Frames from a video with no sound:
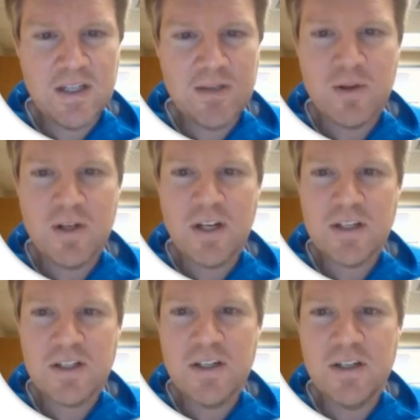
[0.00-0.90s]
the
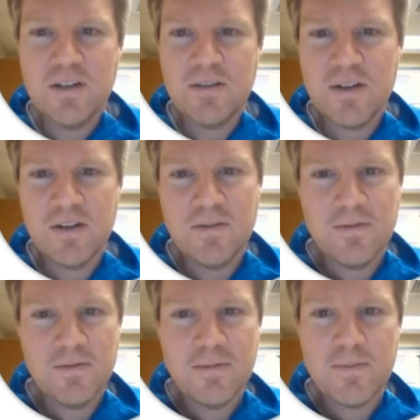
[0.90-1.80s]
production of
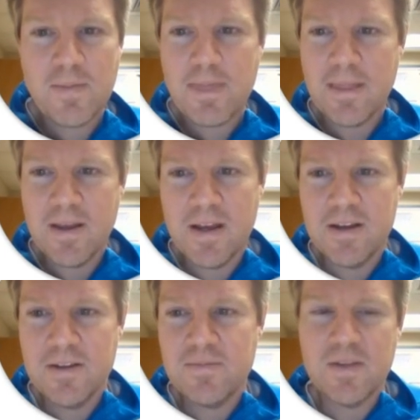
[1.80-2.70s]

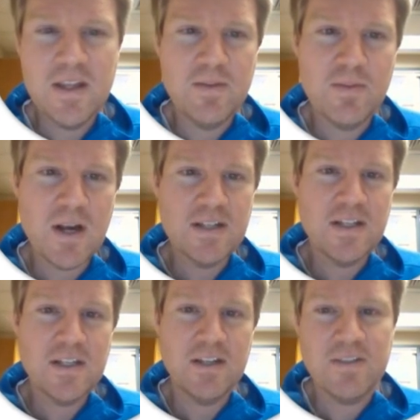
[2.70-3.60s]
and the
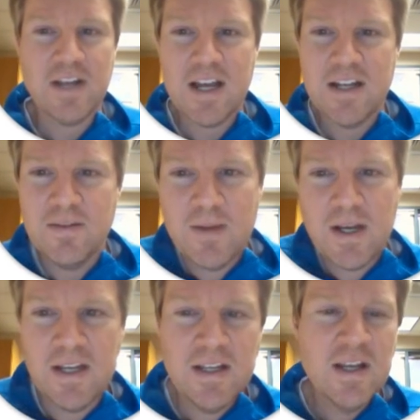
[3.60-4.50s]
processing of cotton
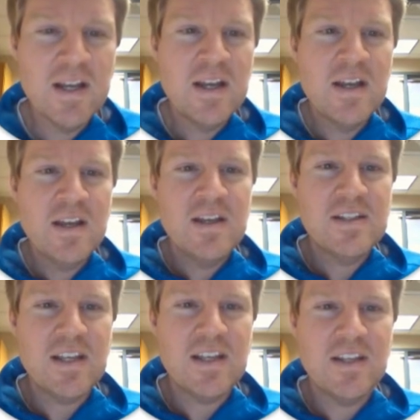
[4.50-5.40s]
by
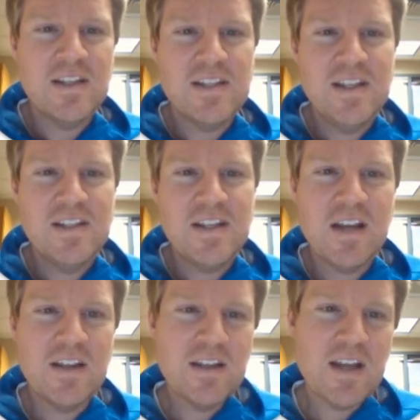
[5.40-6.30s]
taking the seeds
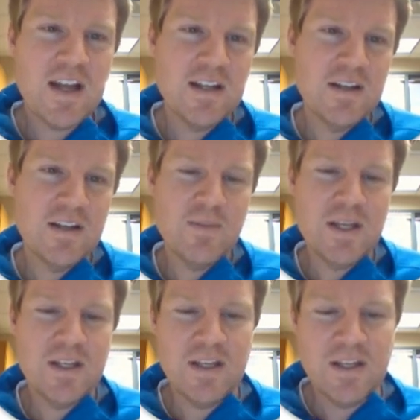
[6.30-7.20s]
out of the cotton and
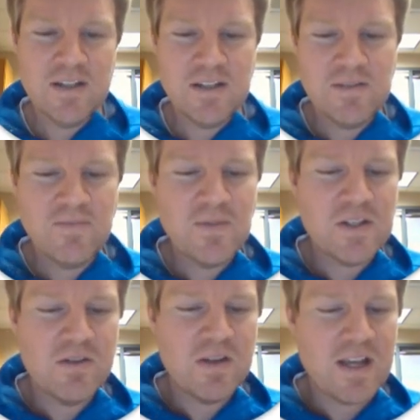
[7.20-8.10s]
making it
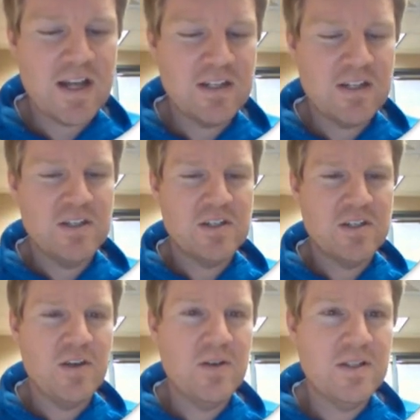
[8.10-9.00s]
so the cotton could just
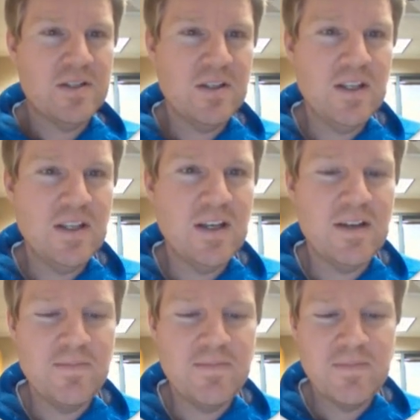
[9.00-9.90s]
go into
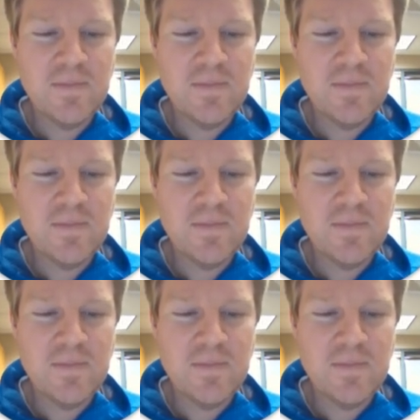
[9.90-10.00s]
the